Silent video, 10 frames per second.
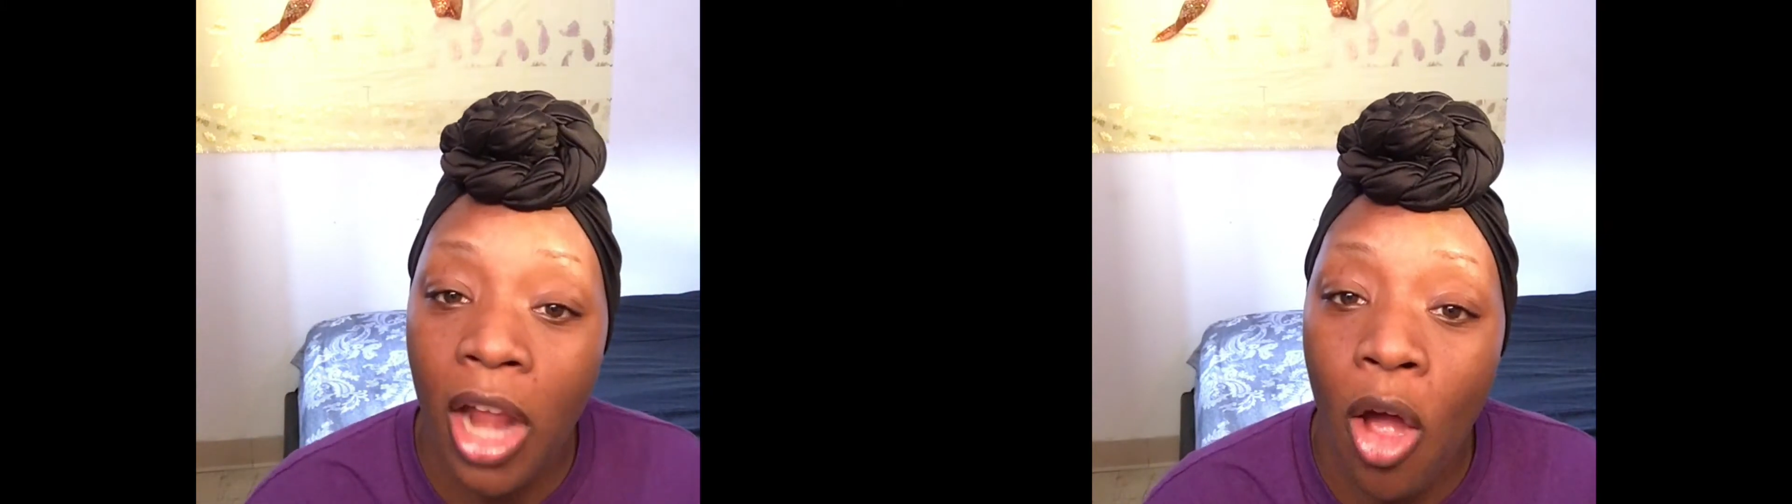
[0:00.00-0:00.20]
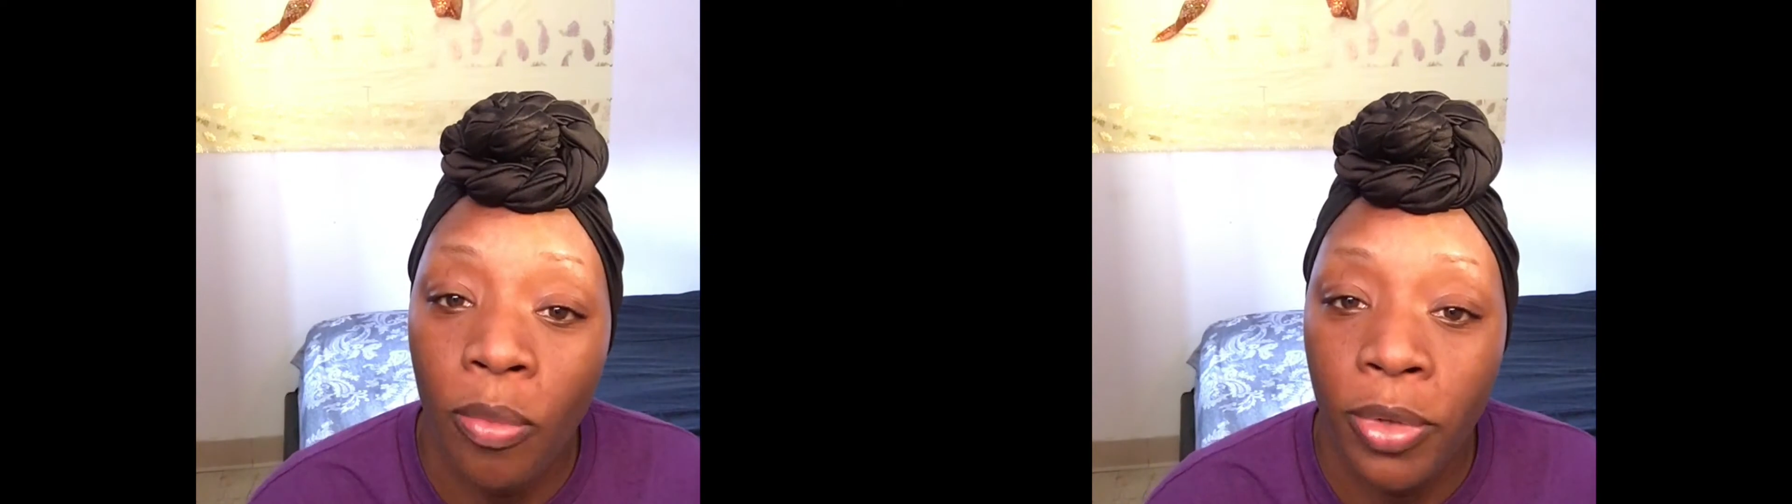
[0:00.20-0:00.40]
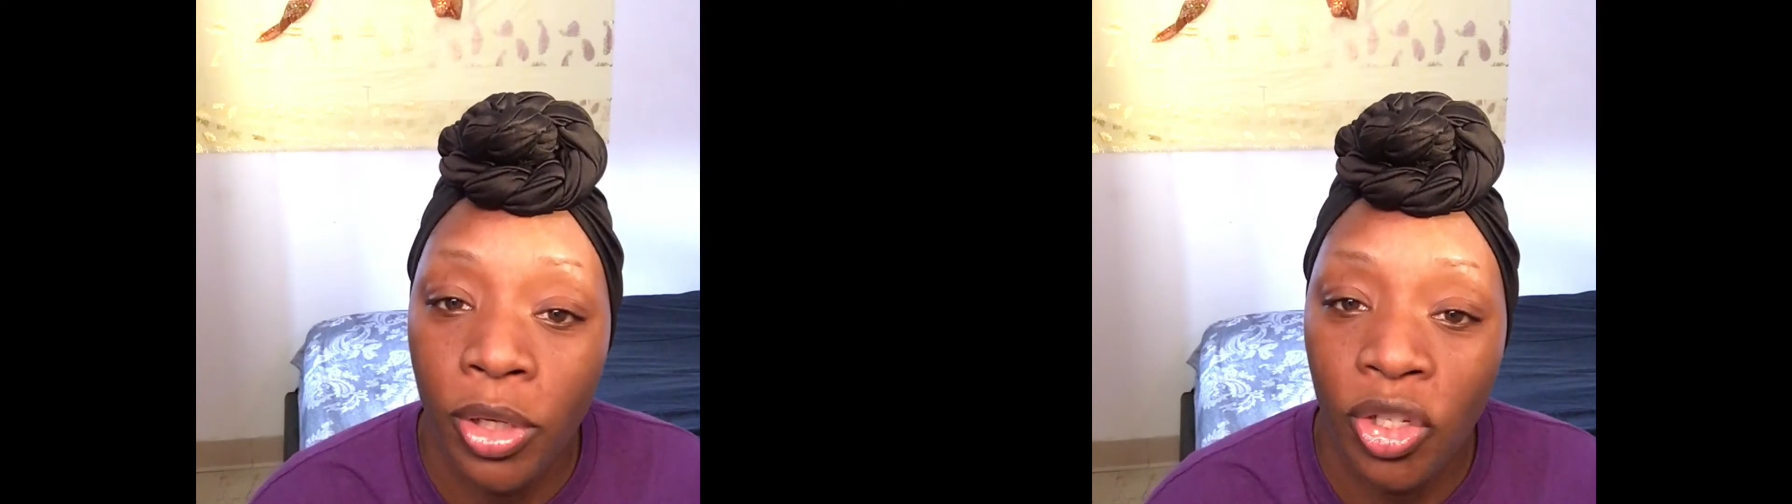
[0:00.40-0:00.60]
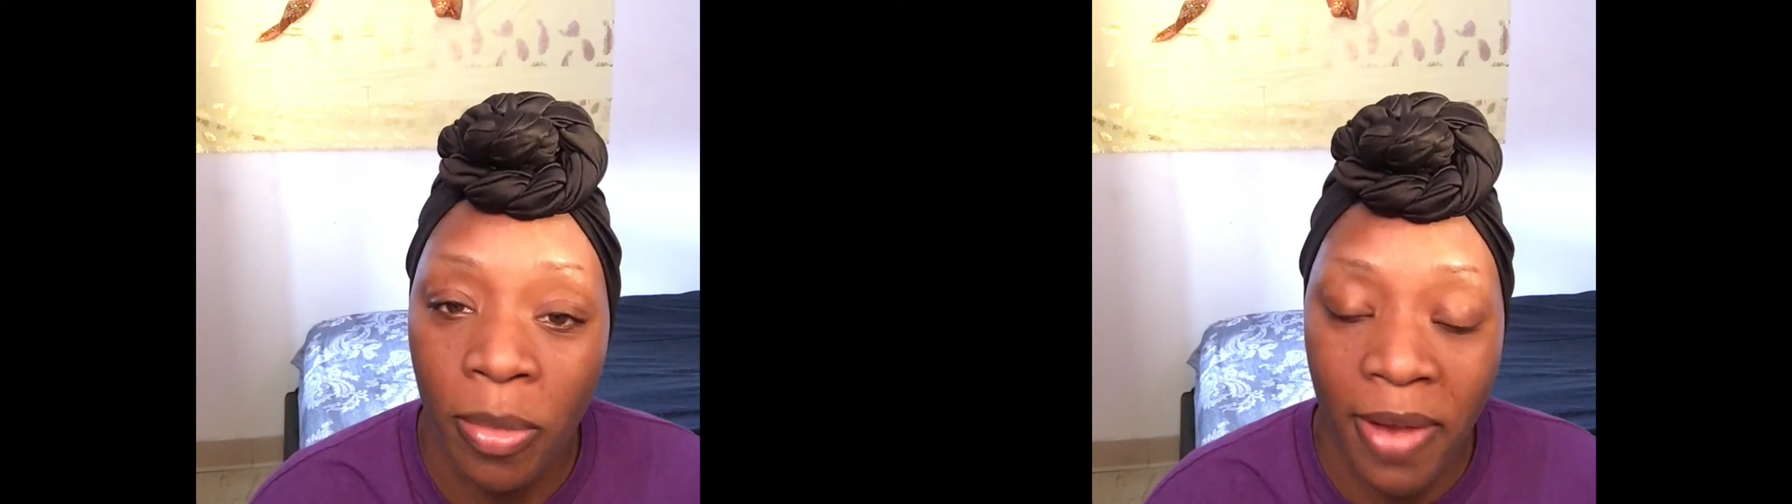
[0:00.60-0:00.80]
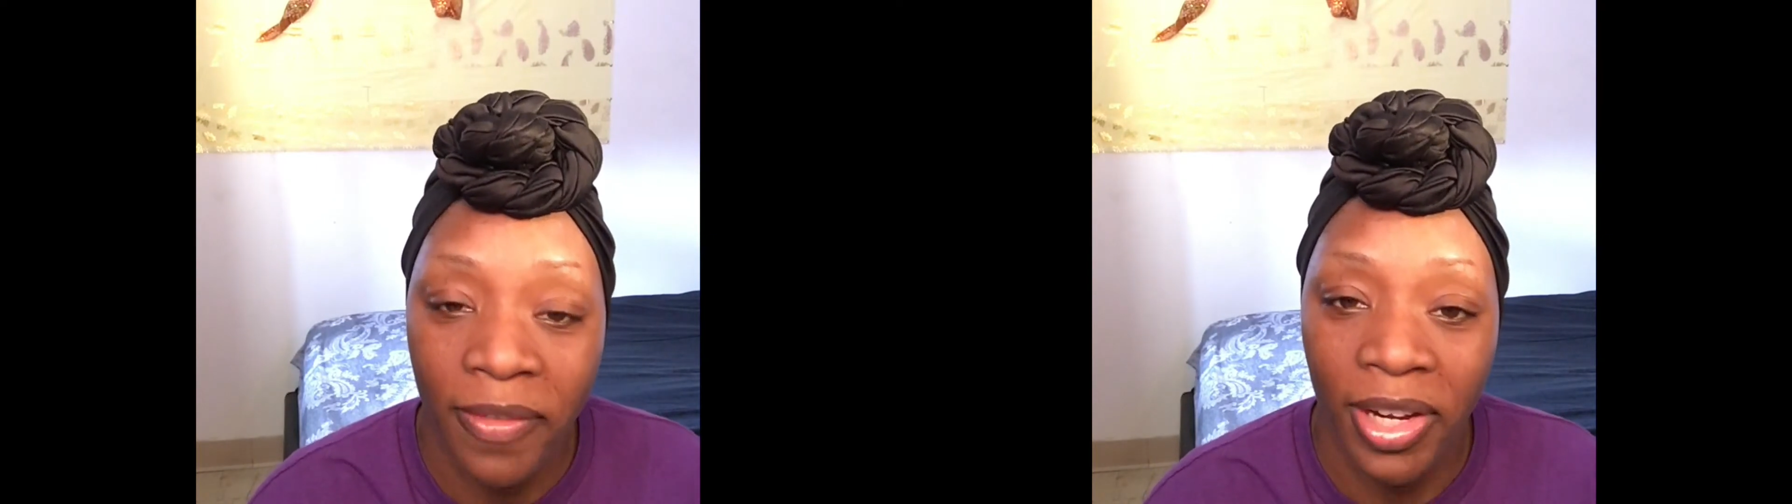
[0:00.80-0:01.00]
I hope you enjoy
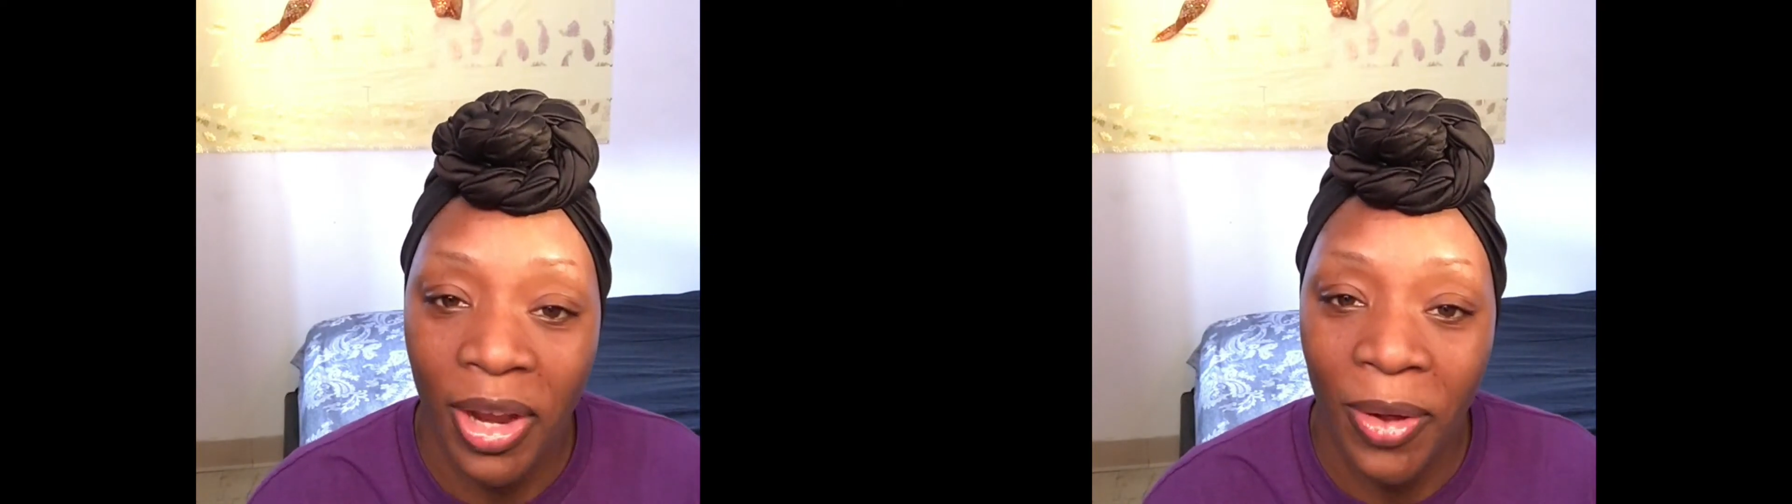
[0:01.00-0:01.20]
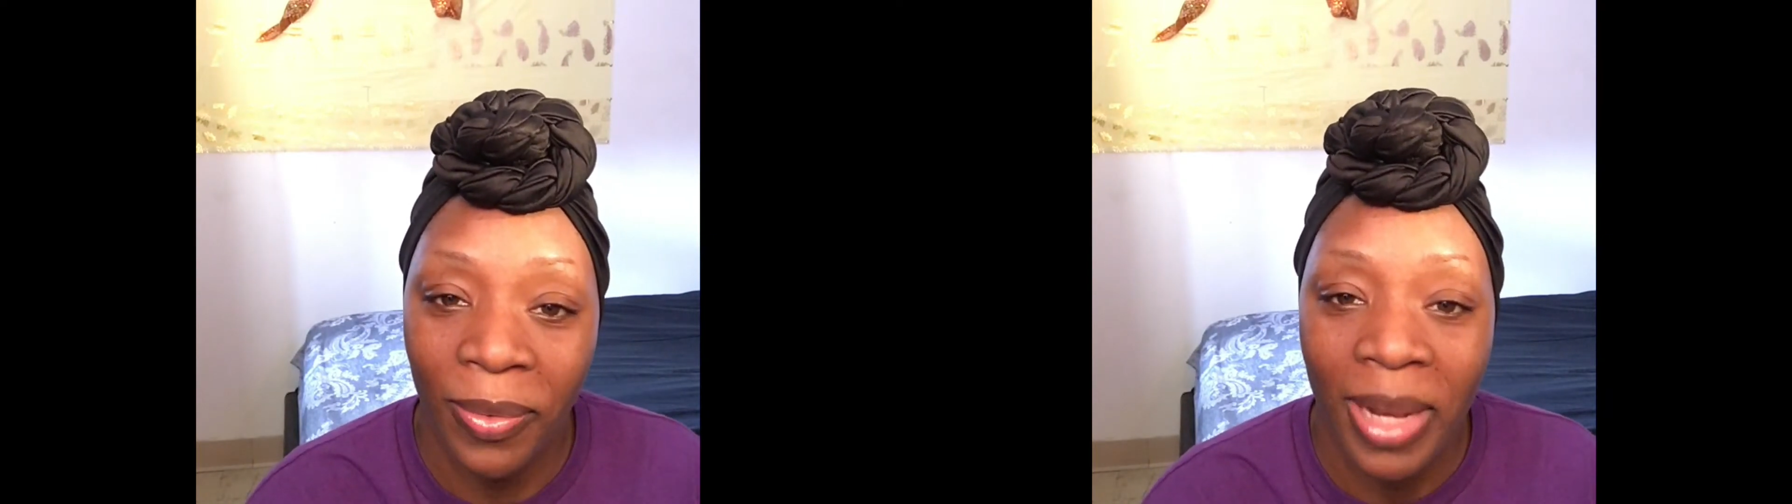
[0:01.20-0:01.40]
my video.